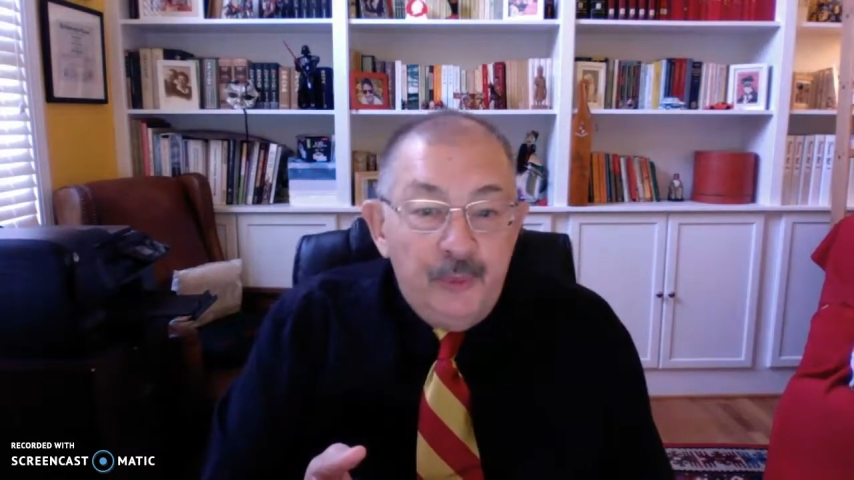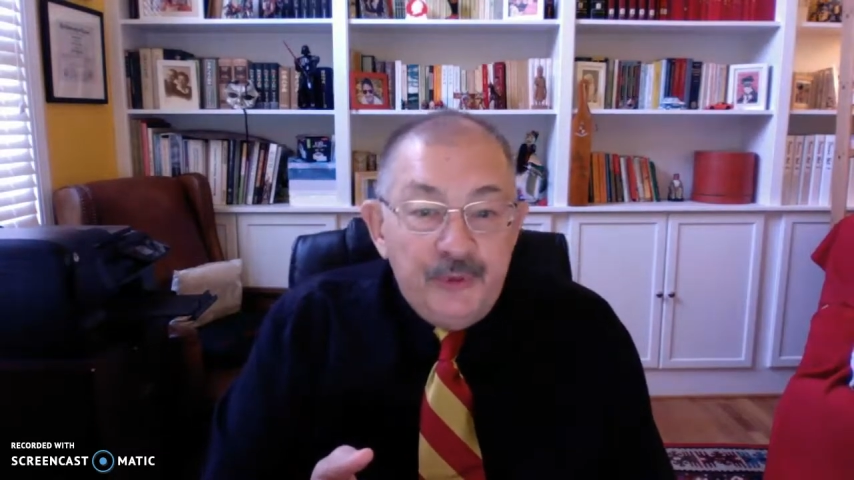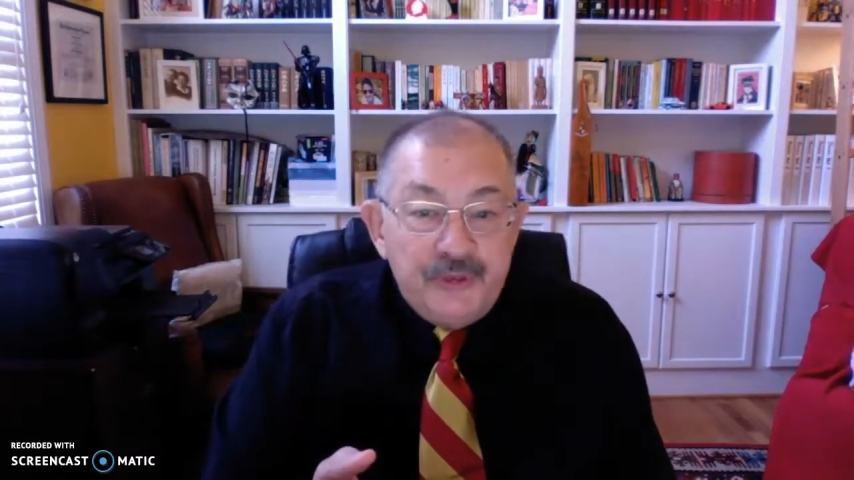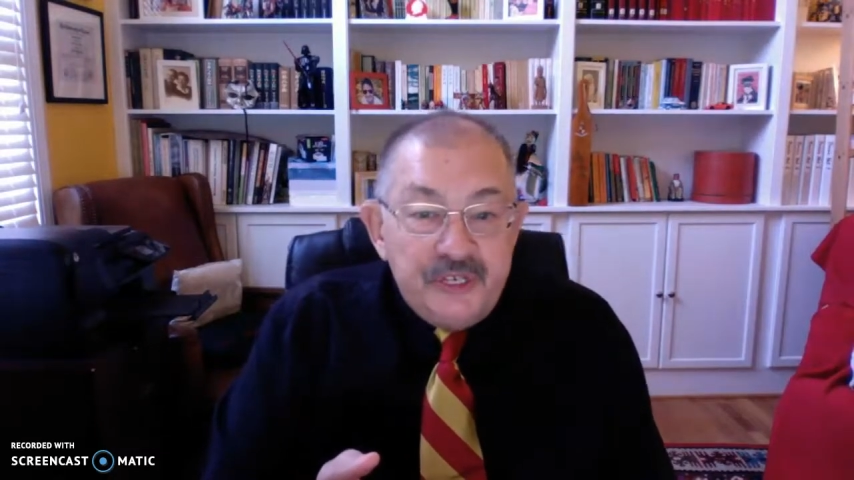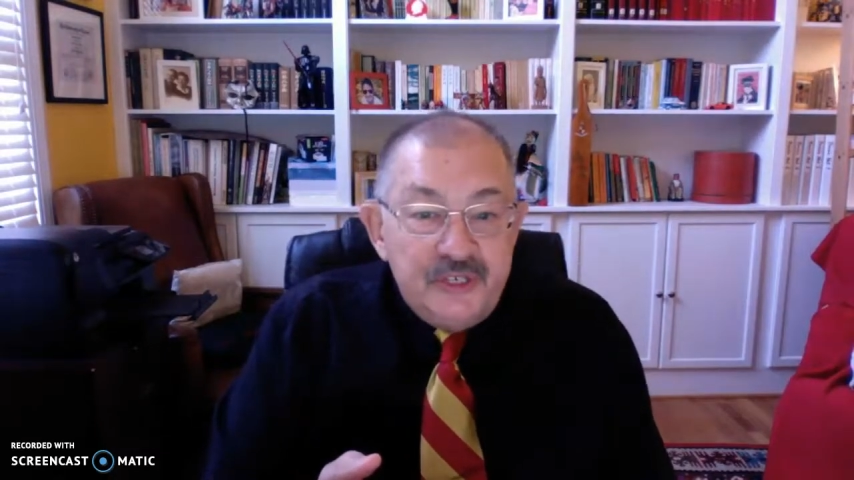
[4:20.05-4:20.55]

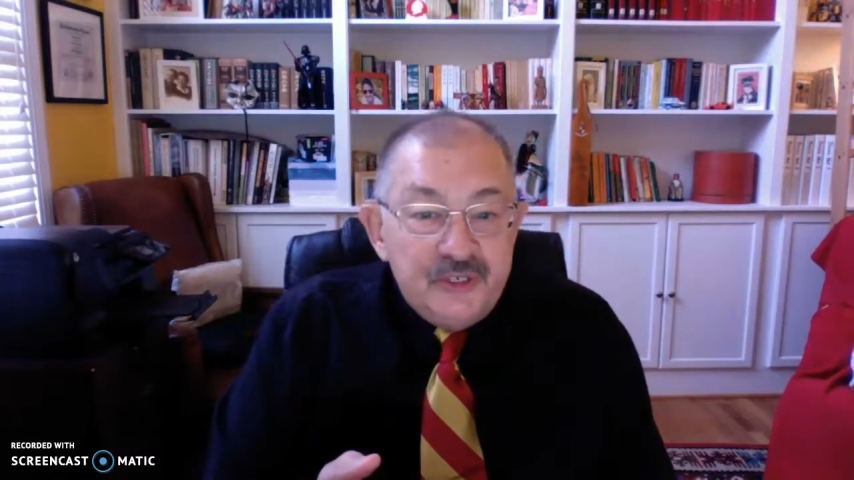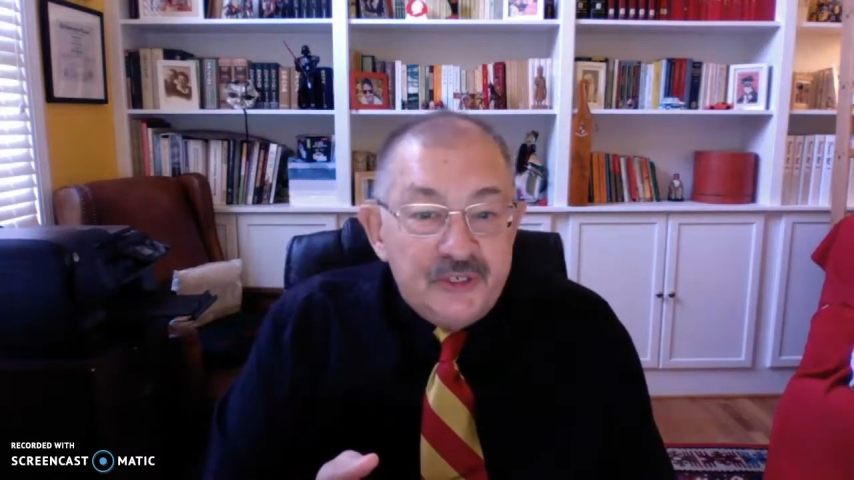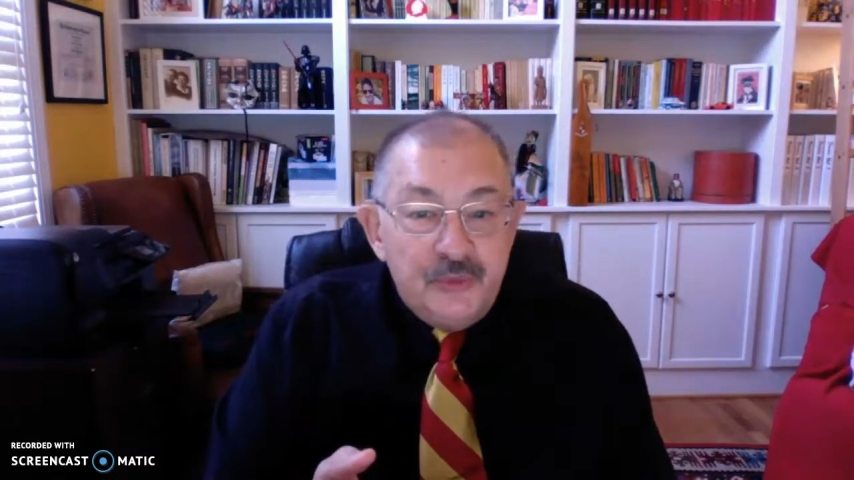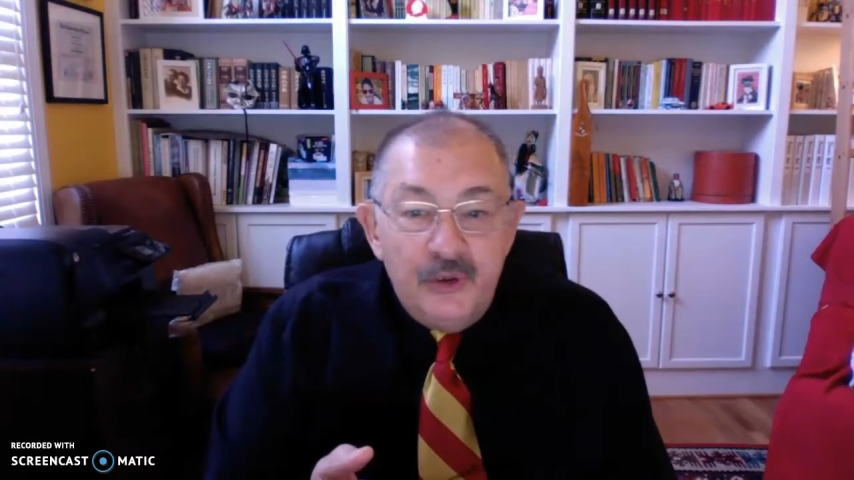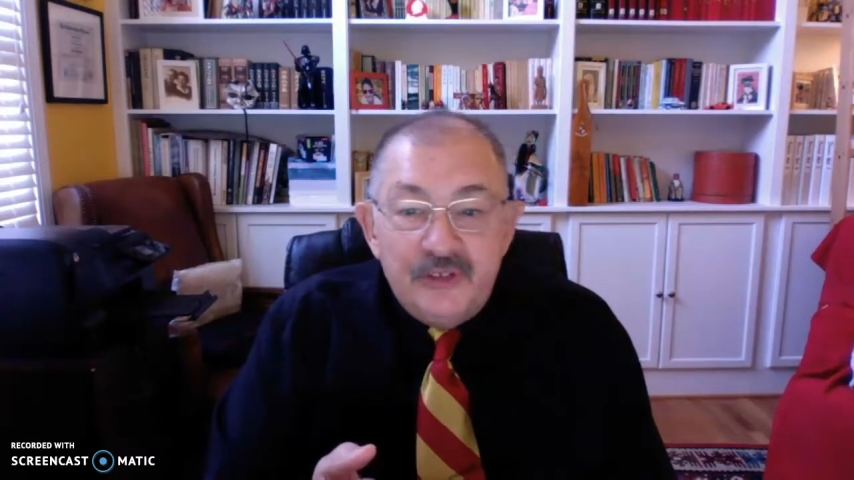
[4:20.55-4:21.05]
procedures
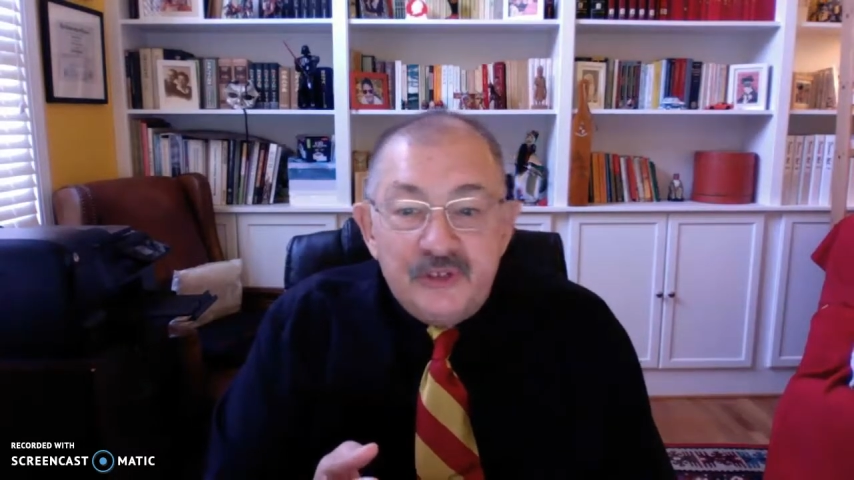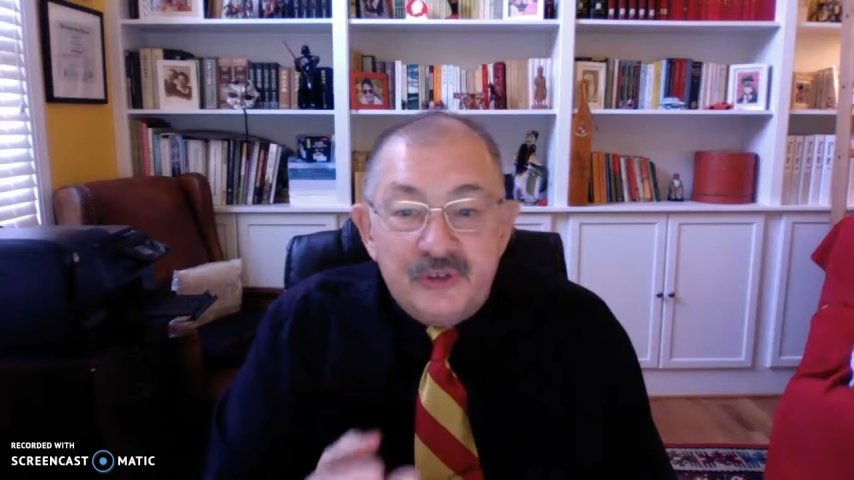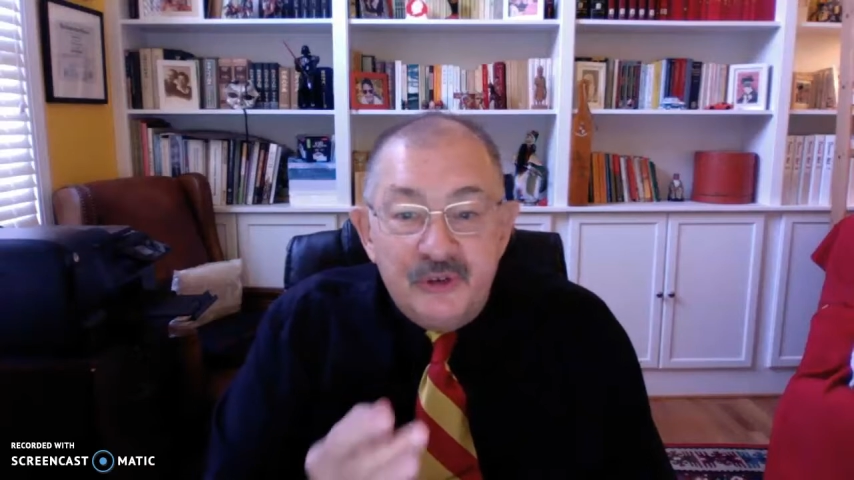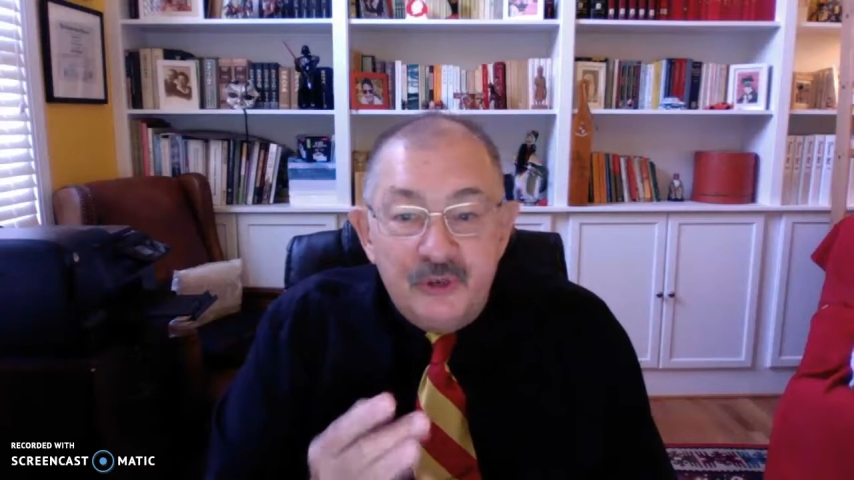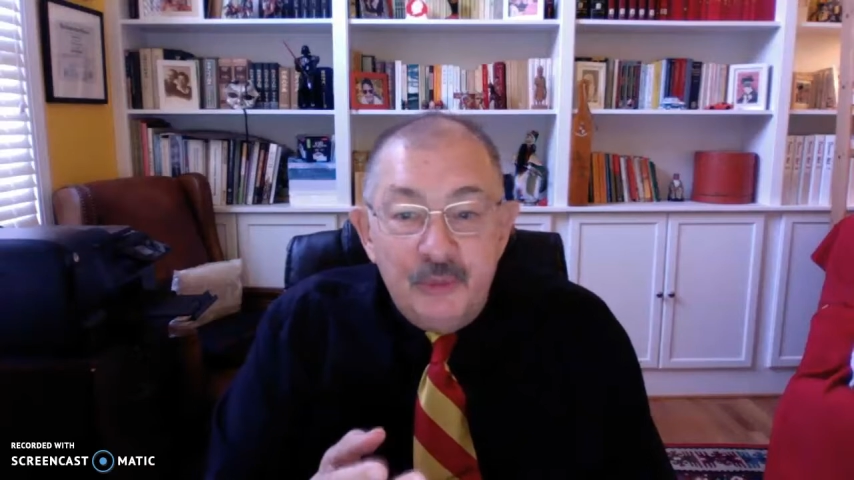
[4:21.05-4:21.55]
in
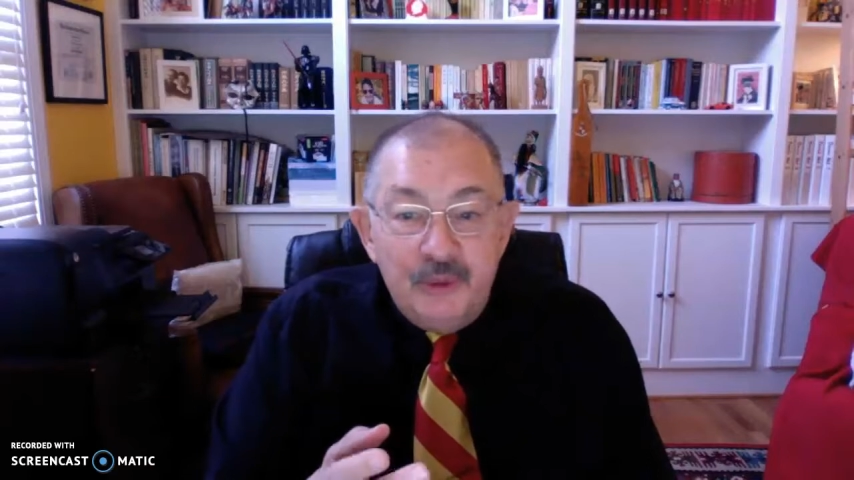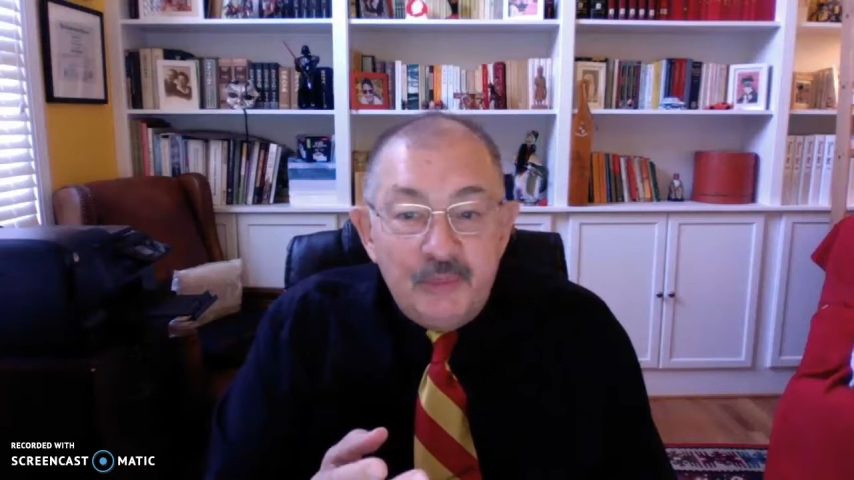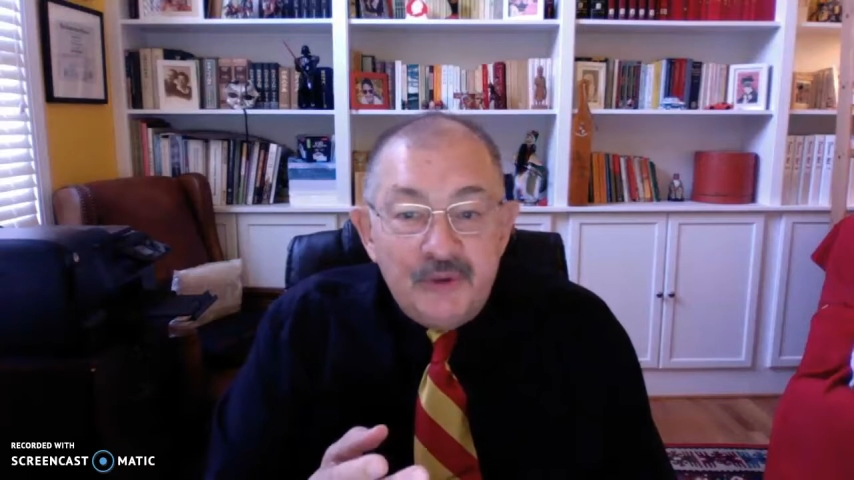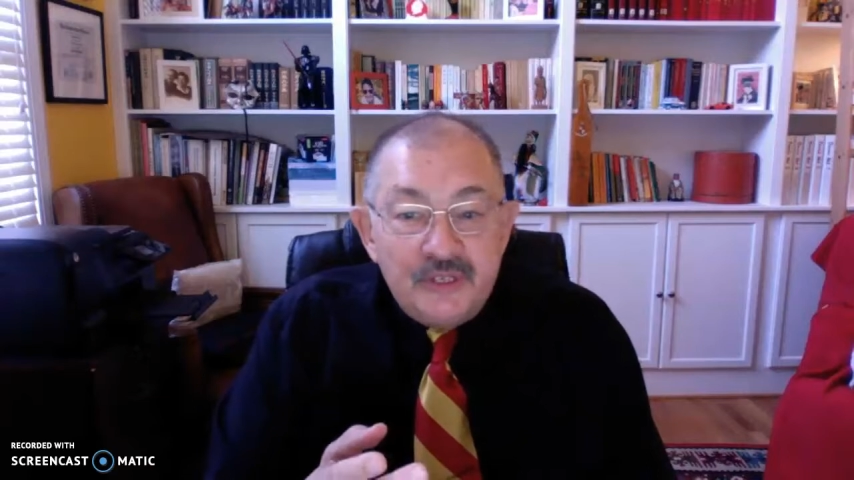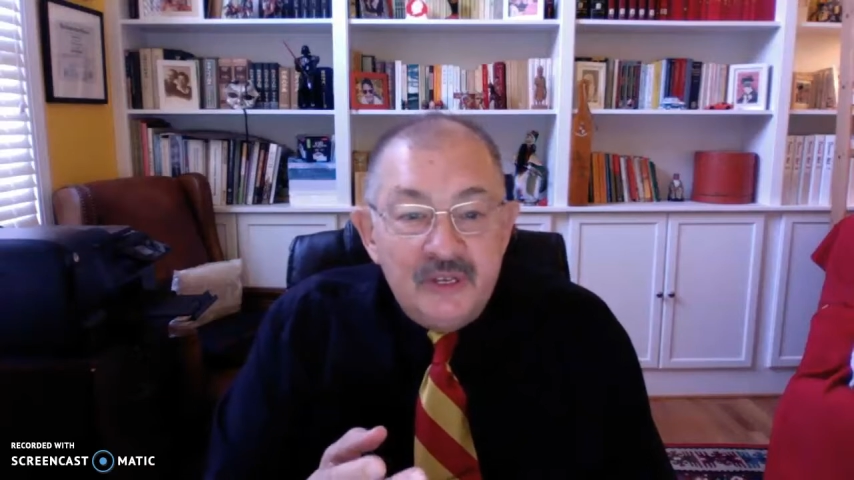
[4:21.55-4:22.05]
registering new
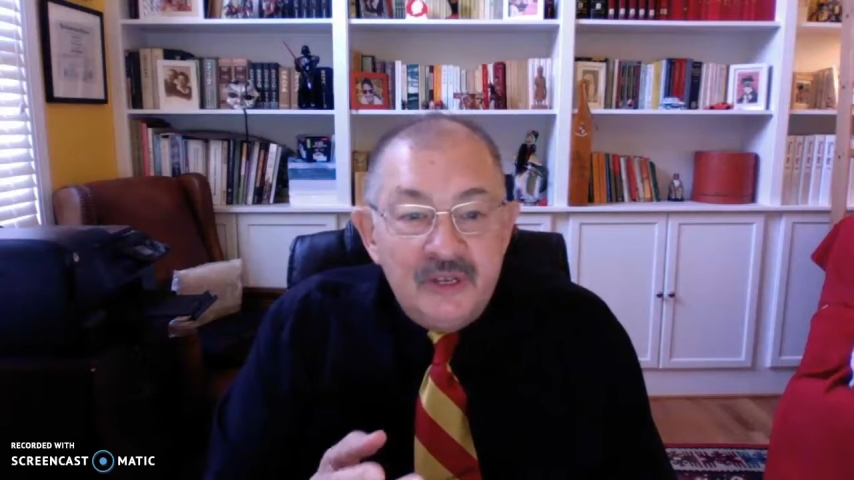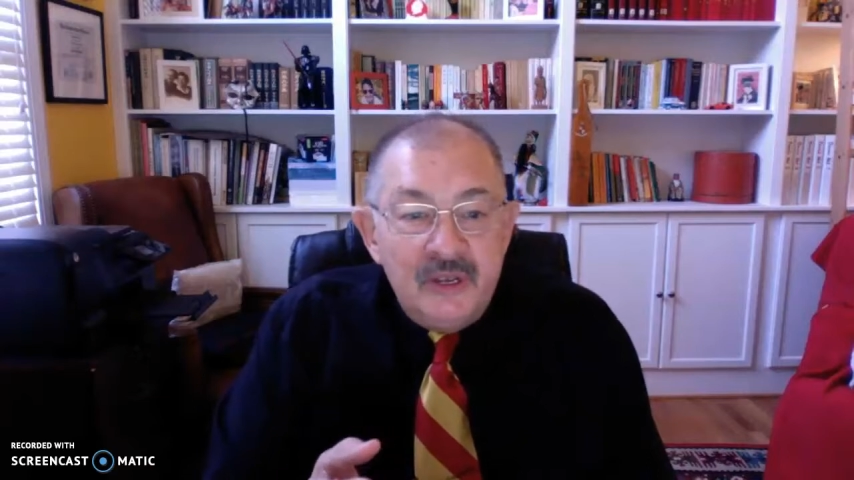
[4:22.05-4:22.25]
members,